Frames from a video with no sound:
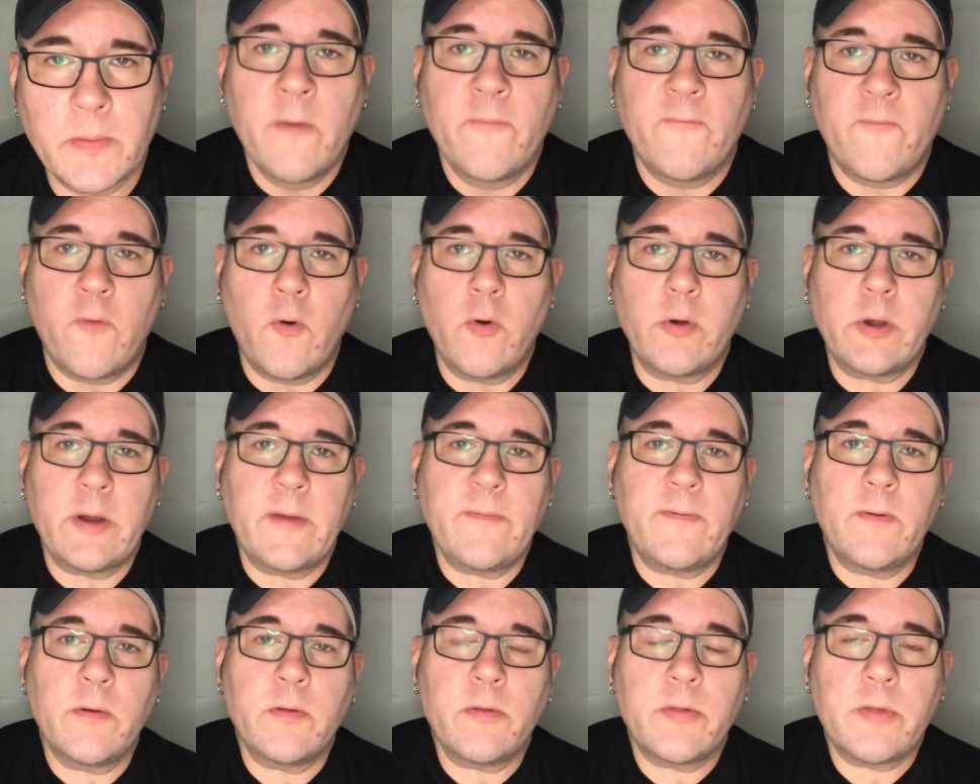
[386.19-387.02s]
4
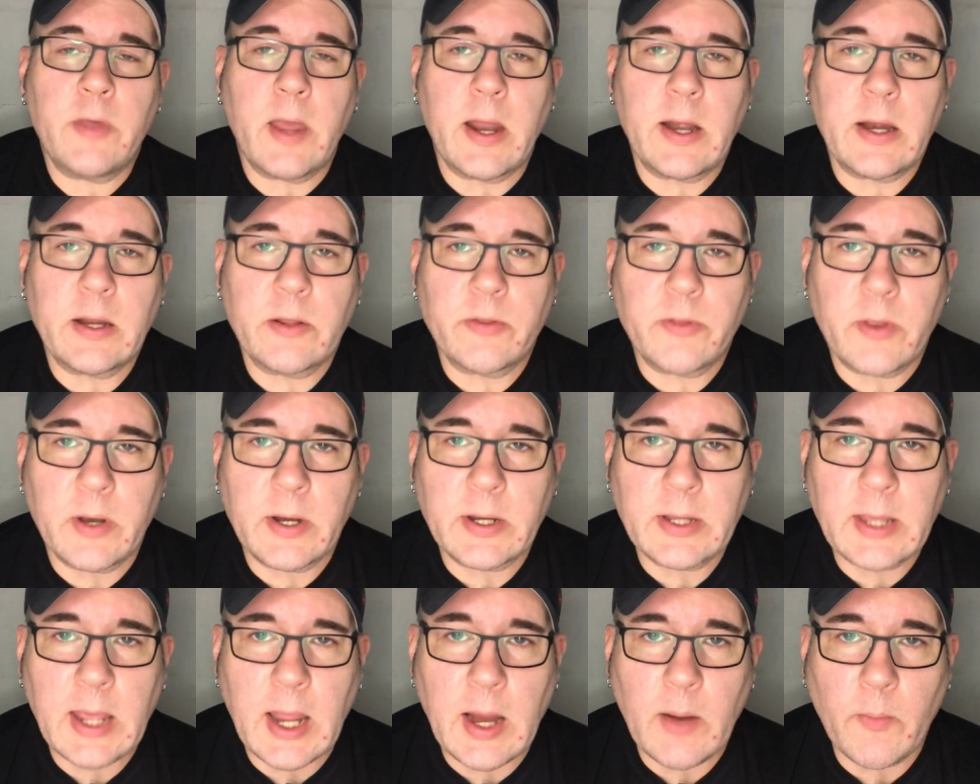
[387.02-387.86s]
different settings on the
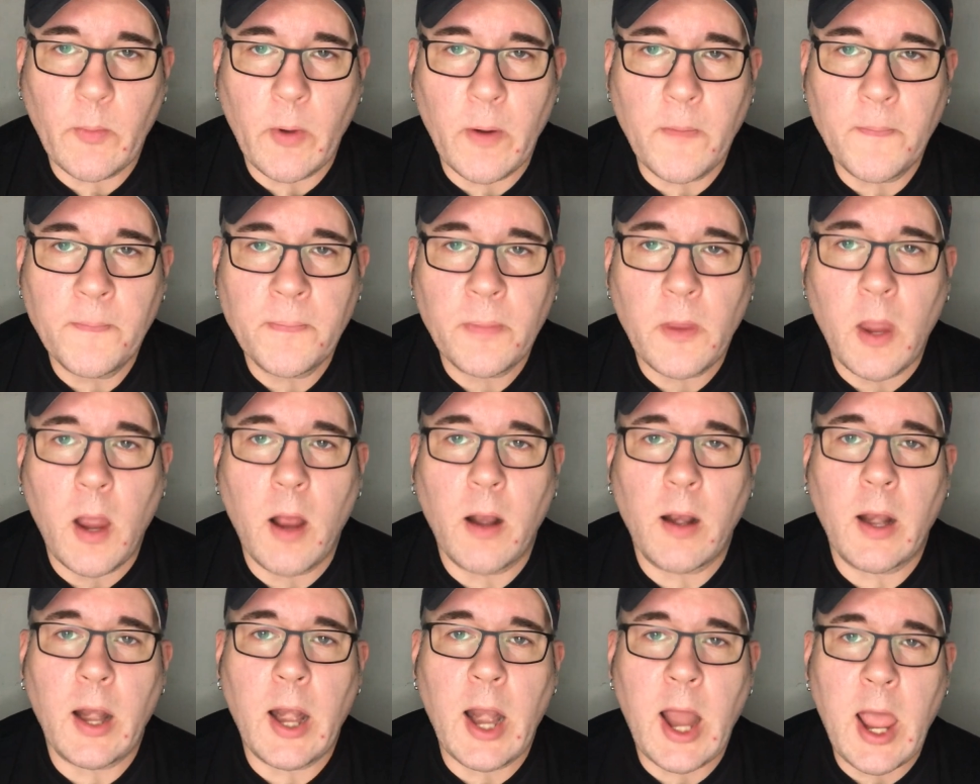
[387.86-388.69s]
camera
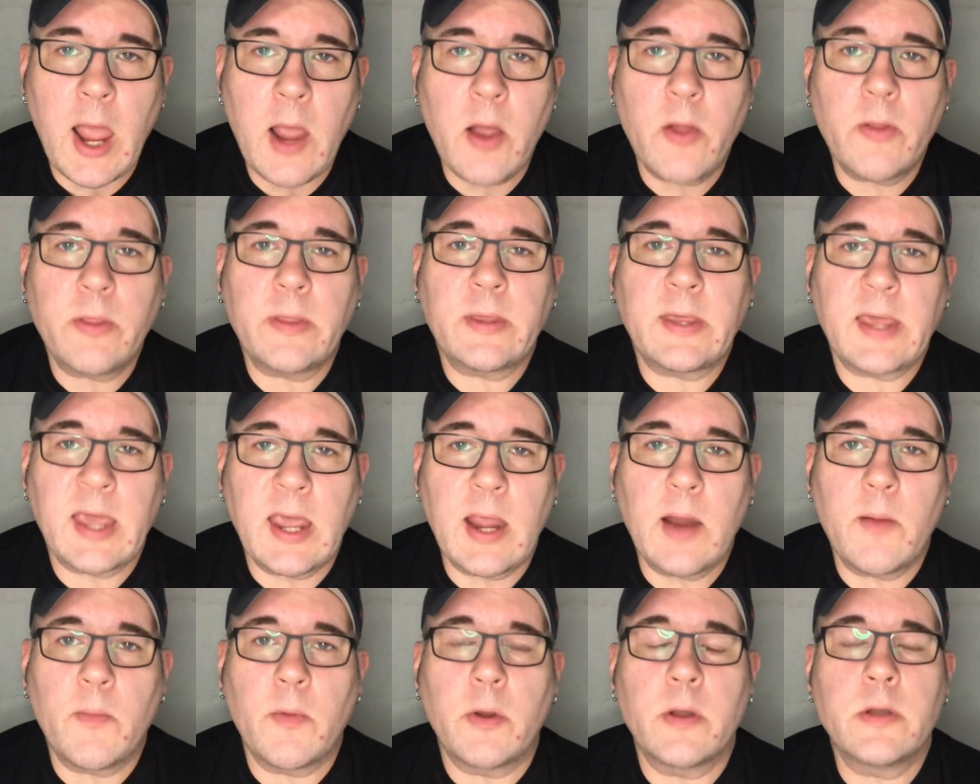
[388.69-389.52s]
allow the
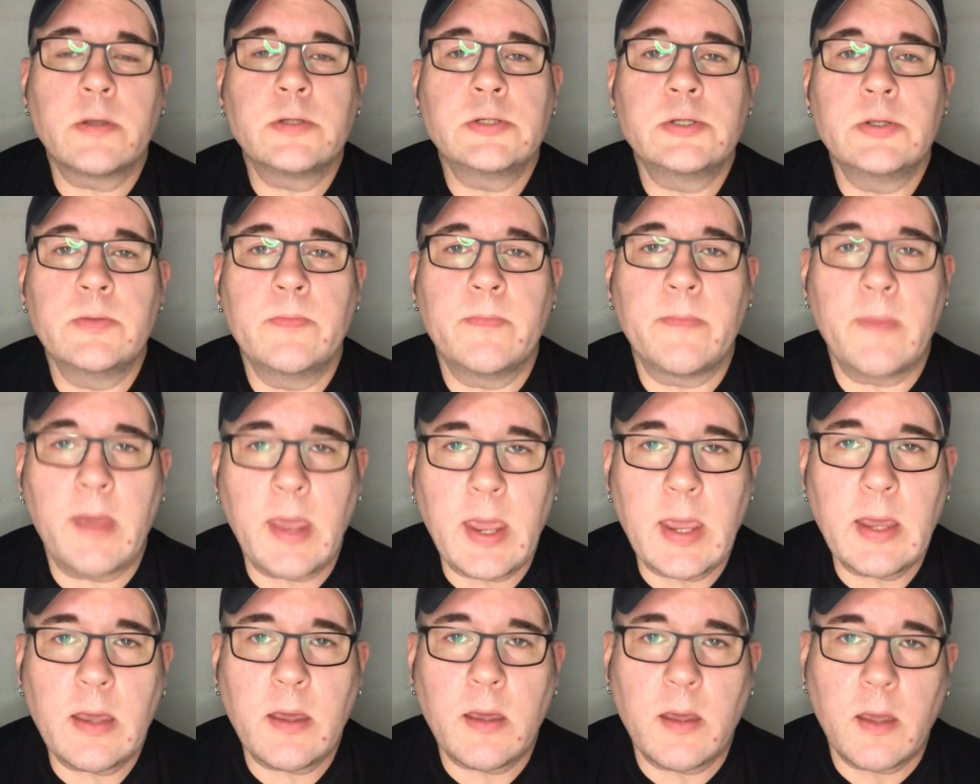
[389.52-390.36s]
camera to
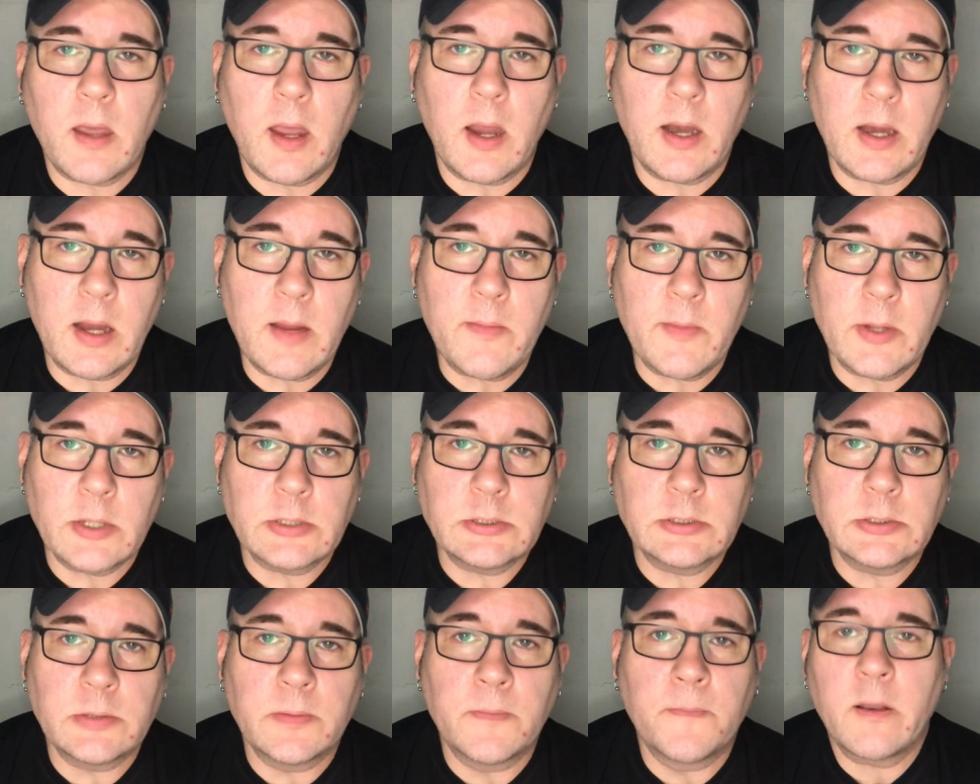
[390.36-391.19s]
make an
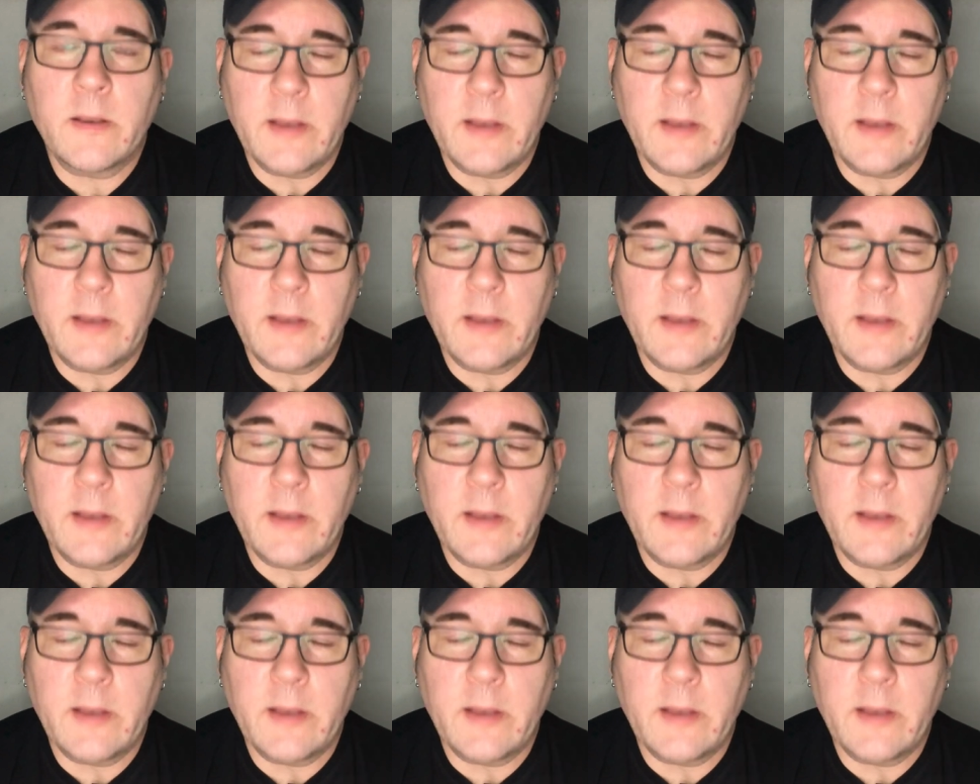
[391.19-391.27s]
image.